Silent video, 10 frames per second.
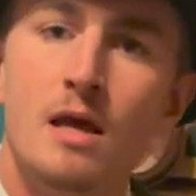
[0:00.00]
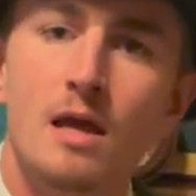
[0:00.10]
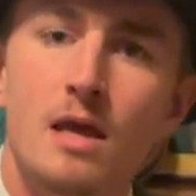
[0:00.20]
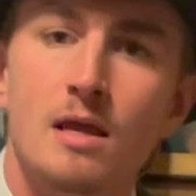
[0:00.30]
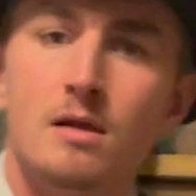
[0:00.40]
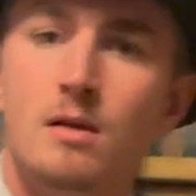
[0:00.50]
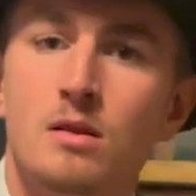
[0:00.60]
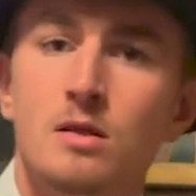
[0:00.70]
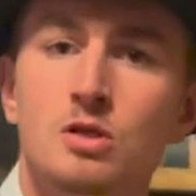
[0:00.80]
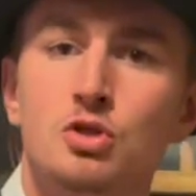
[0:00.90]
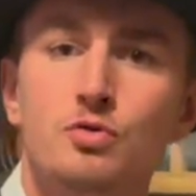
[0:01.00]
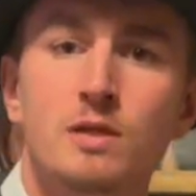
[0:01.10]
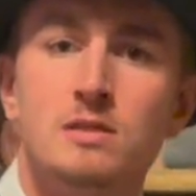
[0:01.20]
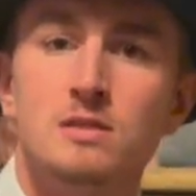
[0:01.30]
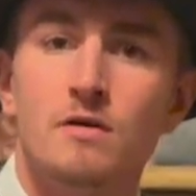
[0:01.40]
in the
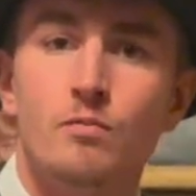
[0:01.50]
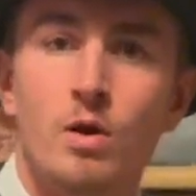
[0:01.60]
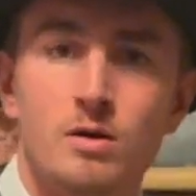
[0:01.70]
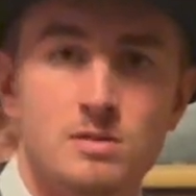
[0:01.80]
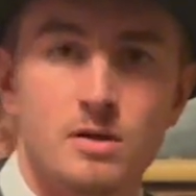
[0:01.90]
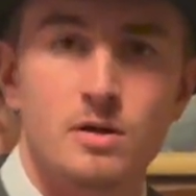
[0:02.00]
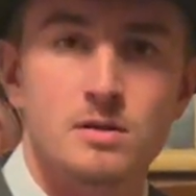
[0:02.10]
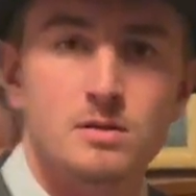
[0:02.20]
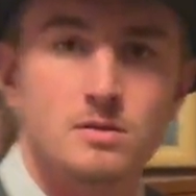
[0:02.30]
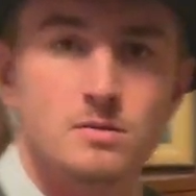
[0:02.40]
streets of Buenos Aires.